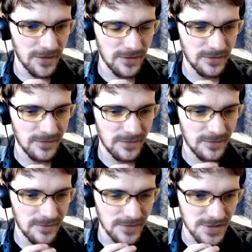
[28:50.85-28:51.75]

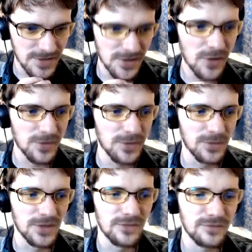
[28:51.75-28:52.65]
Which is not what you
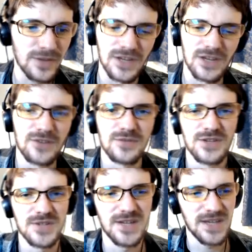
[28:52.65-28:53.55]
want, funny enough, when
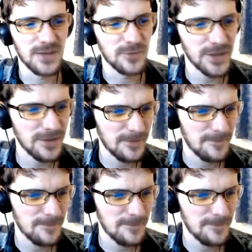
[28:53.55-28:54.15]
you're trying to gain weight.